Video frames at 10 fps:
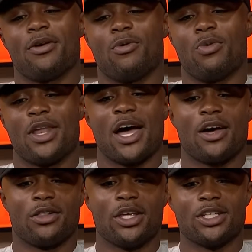when I
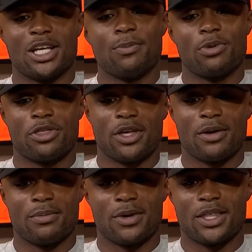linked up with
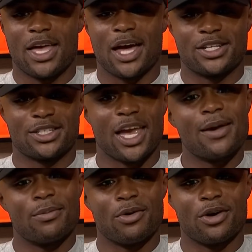them and they had a
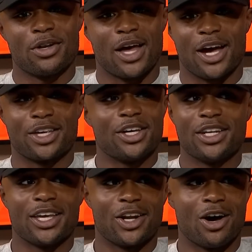skateboard, I
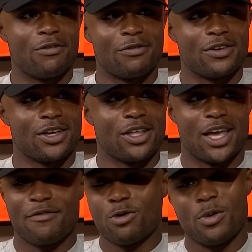couldn't get off of it.
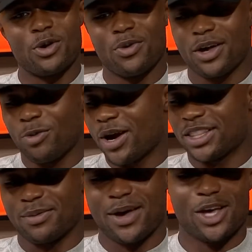Everywhere we went, we were at
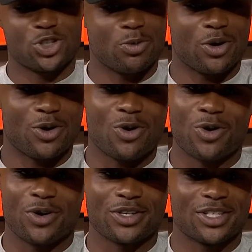the basketball
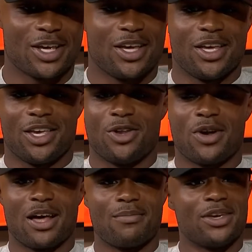courts, Ooh, you know
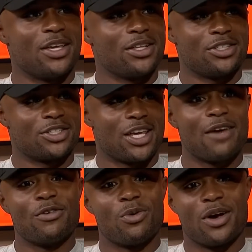what I oh, mean? Okay. Just
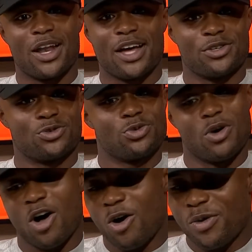everywhere. And I just
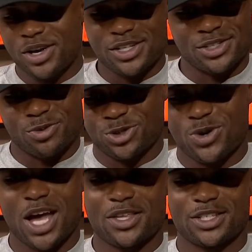always was
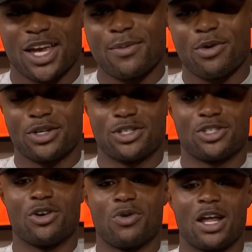riding the skateboard. And
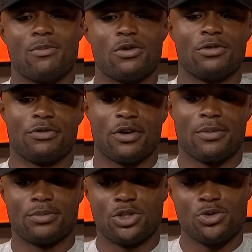so when I moved
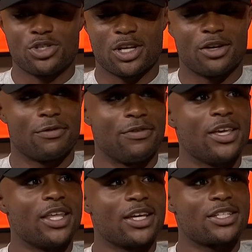from Tucson to
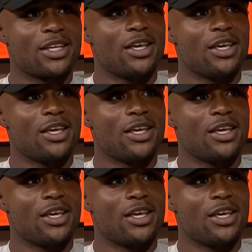Phoenix,